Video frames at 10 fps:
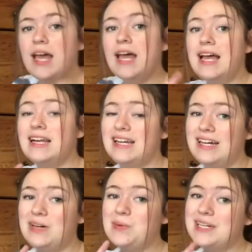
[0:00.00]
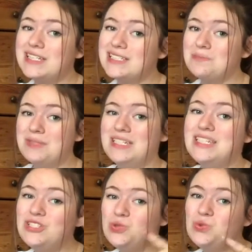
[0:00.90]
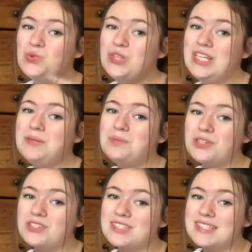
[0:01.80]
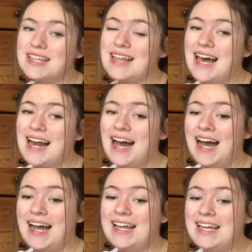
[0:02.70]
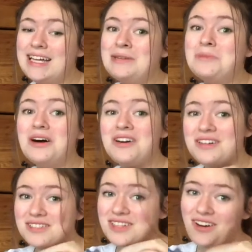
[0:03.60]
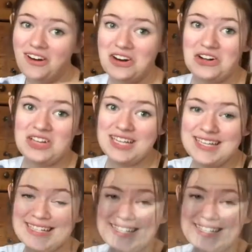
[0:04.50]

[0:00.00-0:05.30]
And now we're gonna jump into the books that I am unhauling.